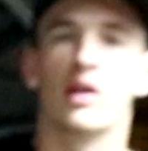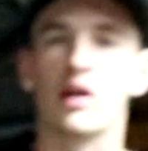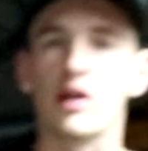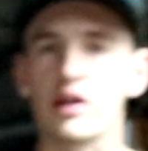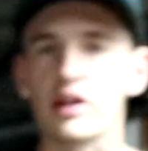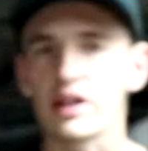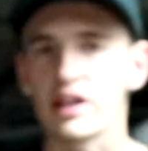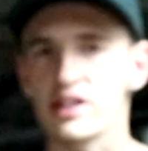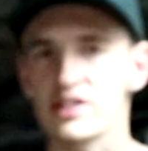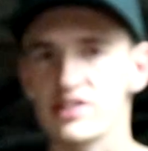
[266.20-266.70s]

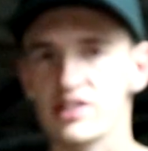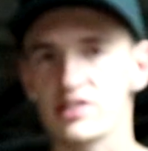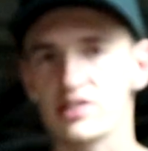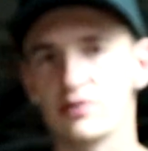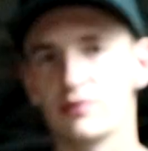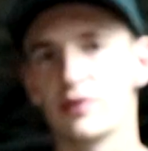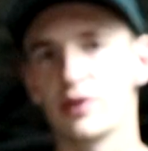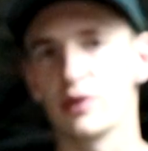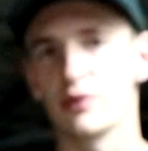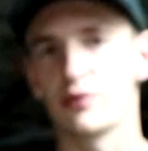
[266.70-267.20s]
Alright guys, that's the
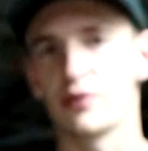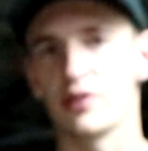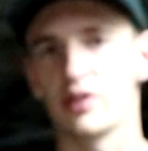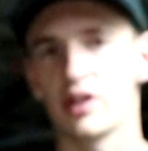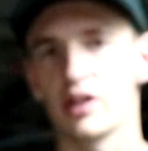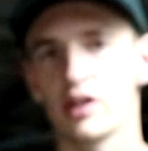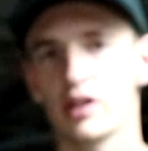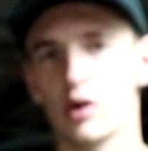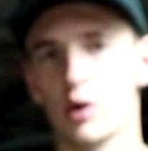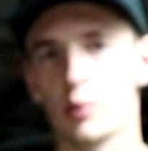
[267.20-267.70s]
video for
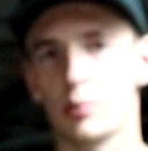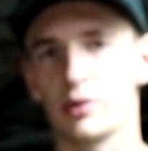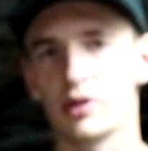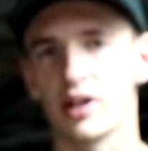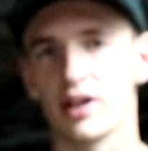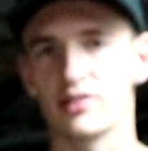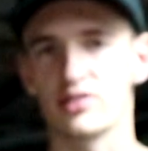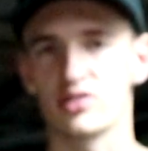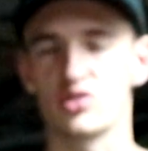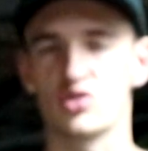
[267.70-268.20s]
today. Hope you
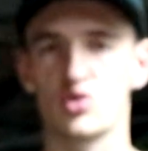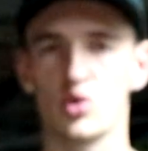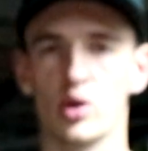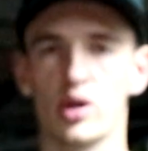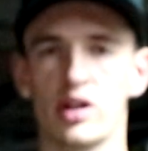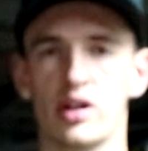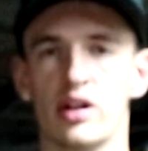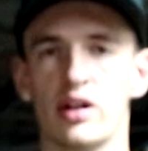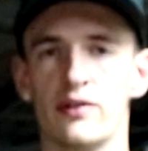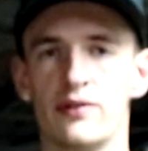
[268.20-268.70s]
guys
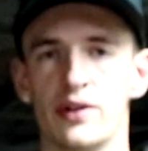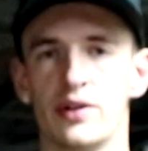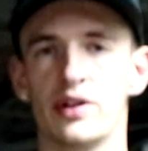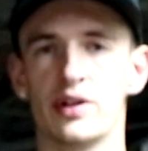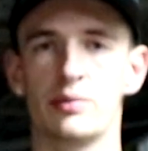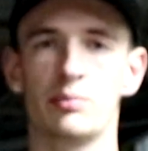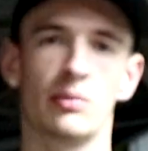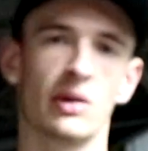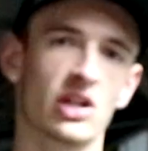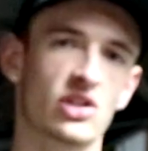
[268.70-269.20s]
enjoyed. If you
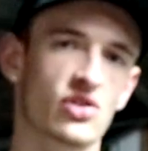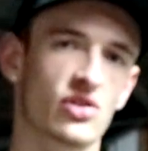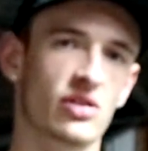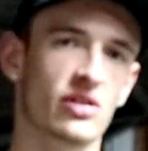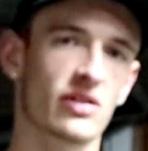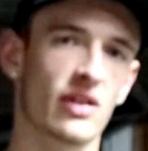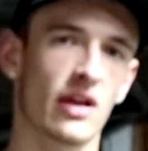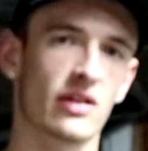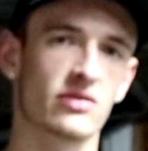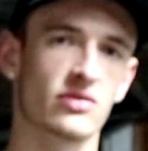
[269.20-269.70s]
did, make sure to
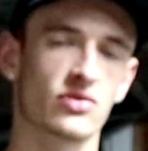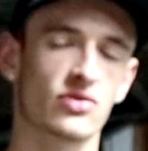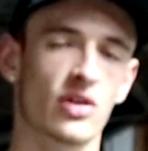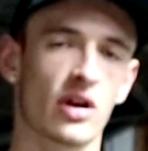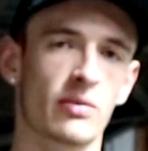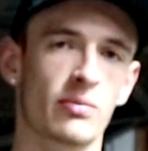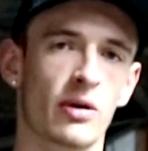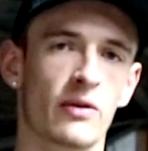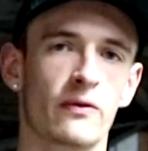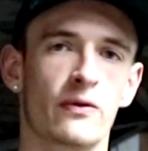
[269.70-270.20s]
hit that
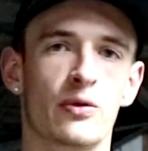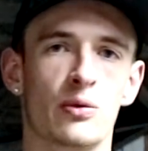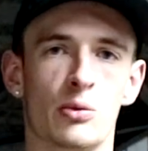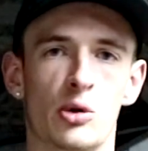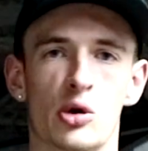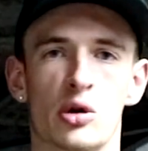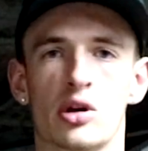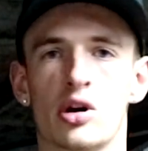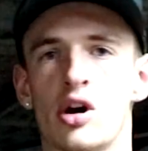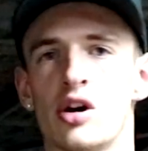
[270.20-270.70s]
subscribe button for
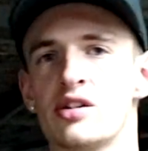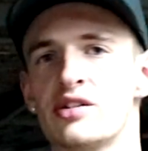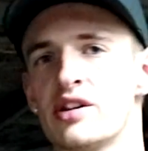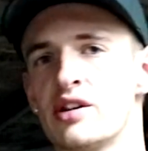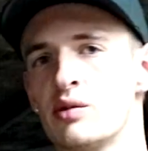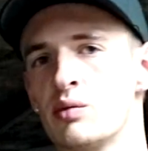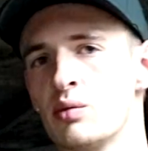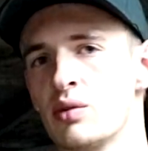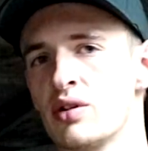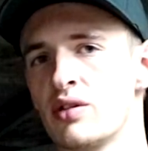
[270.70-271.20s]
more
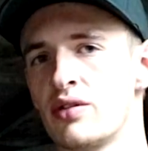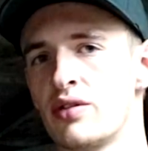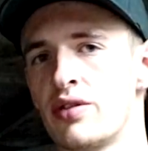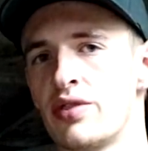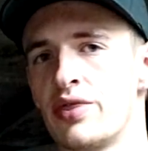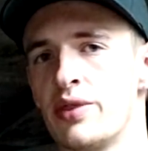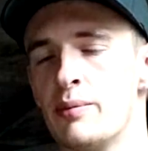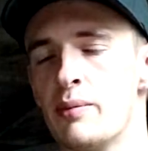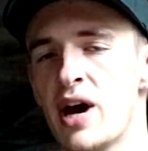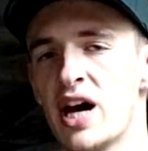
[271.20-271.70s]
content with
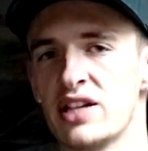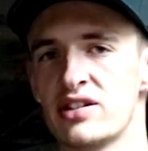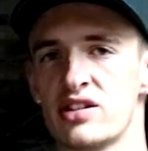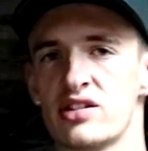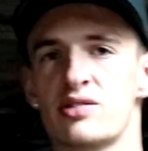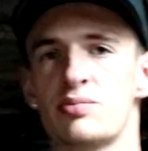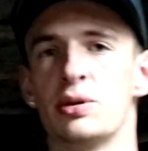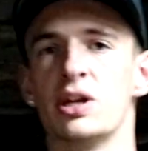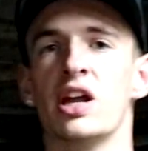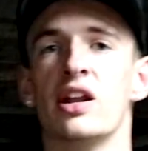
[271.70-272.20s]
the
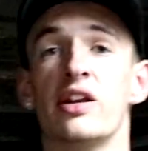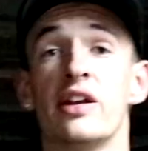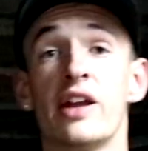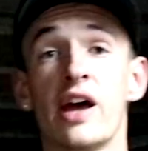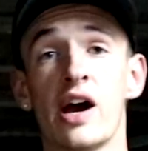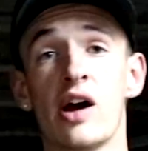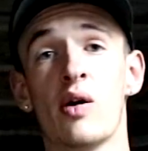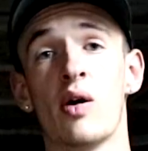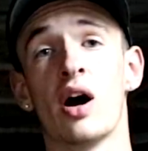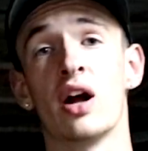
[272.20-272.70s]
MazdaSpeed.
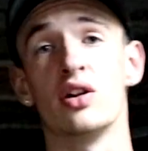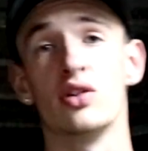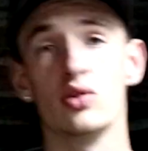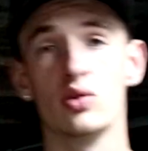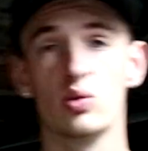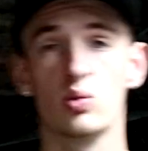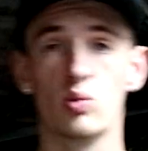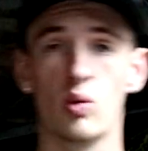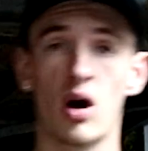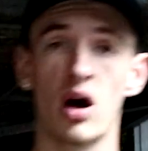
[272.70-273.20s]
Now, I
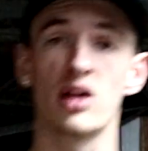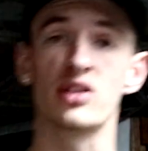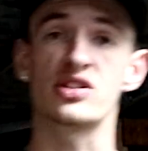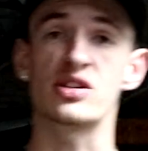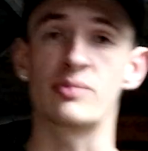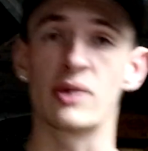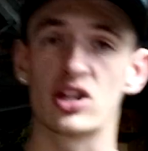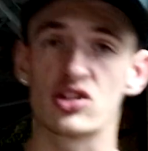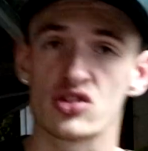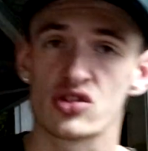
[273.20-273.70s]
do want
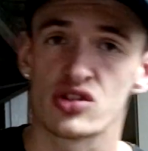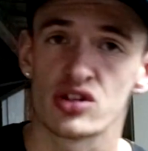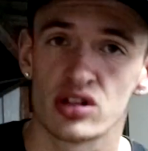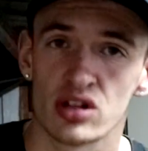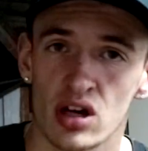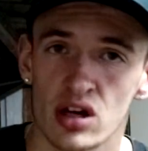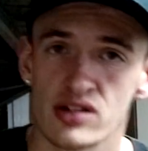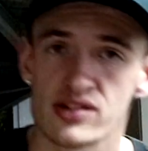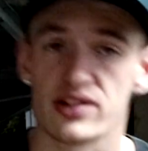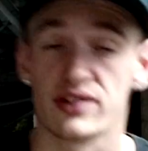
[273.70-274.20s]
to mention to you
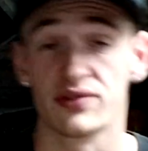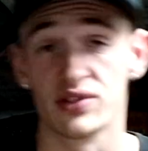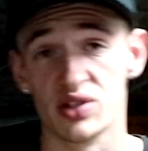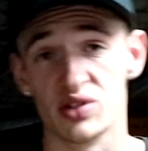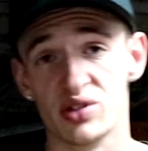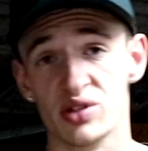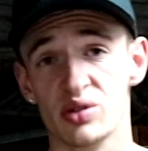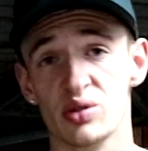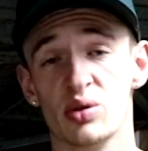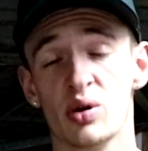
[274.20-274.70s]
guys, if you
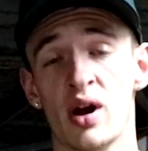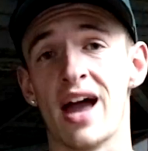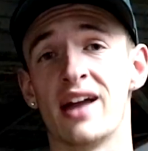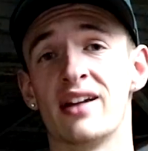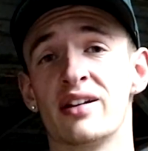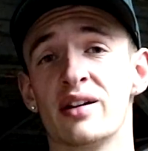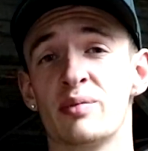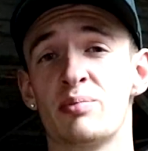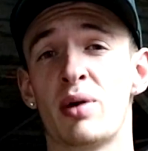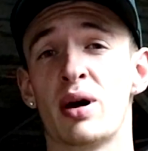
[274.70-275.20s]
do
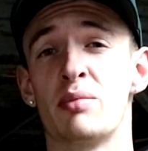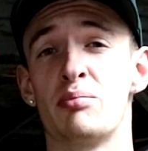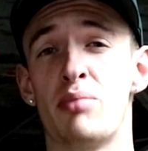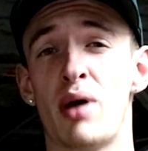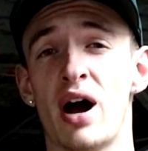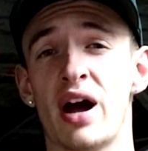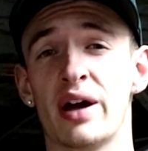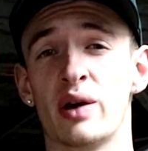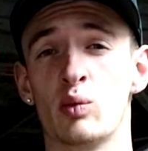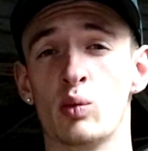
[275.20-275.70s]
end up by
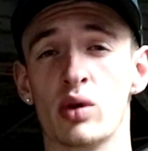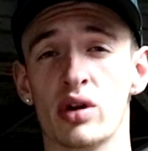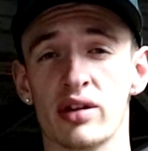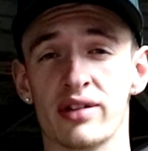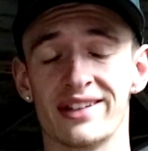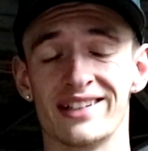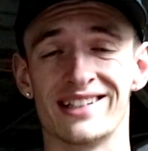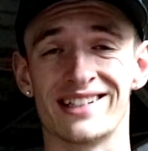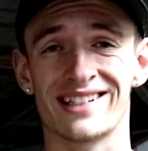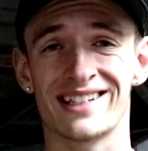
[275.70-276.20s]
buying one of
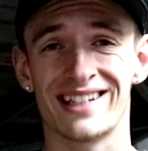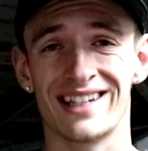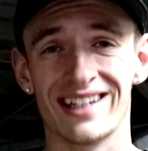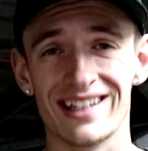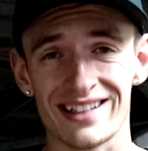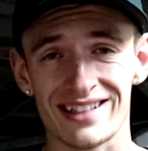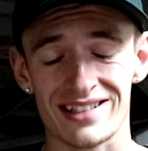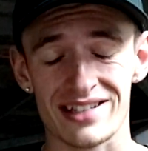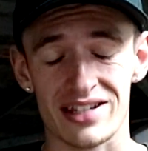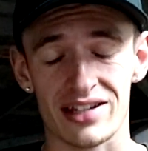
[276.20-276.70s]
these
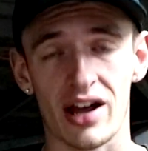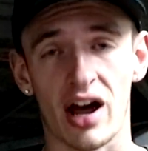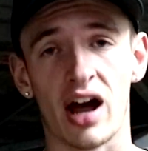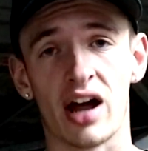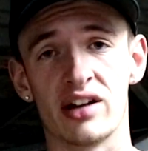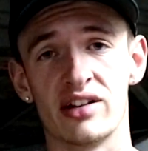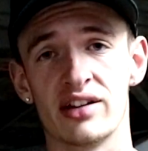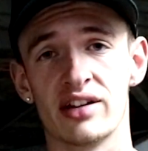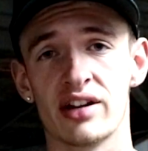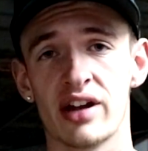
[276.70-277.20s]
kits,
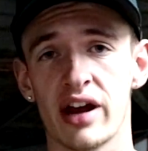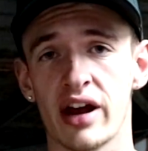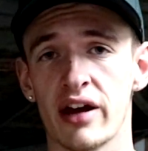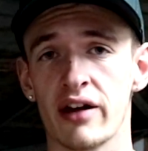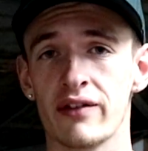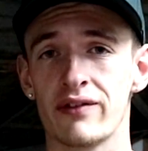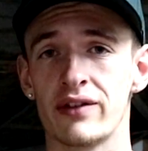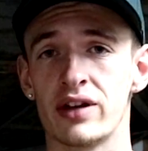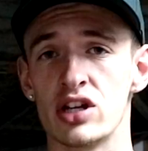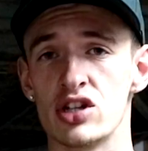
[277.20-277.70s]
I did
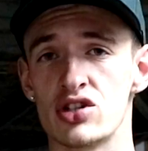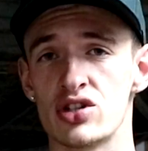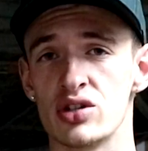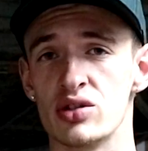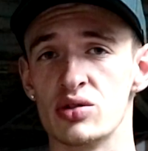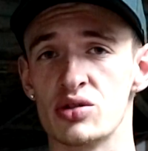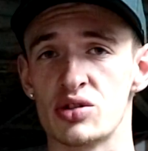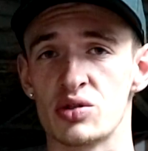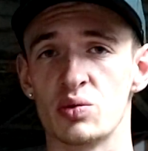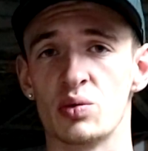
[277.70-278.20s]
have
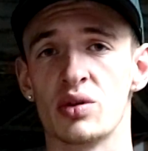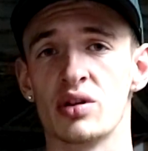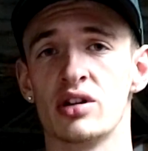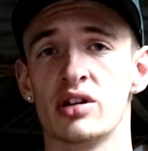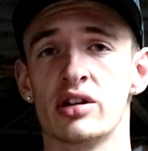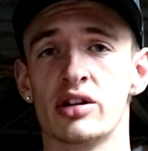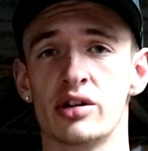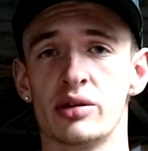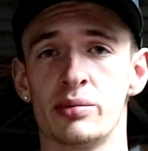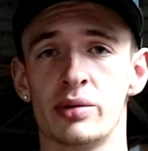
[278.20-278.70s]
issues with a
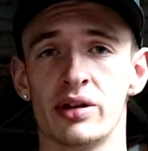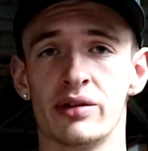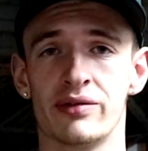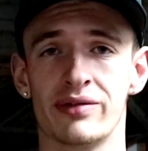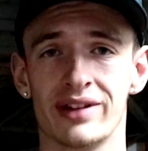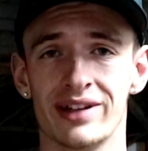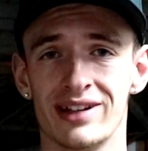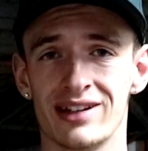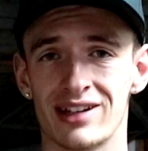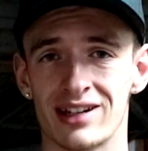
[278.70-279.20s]
little bit of
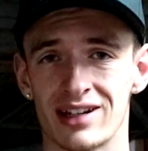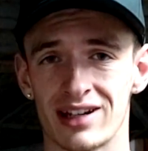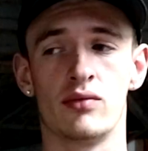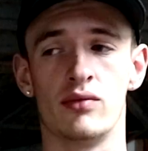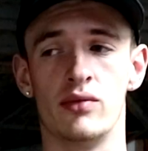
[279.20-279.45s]
leaking.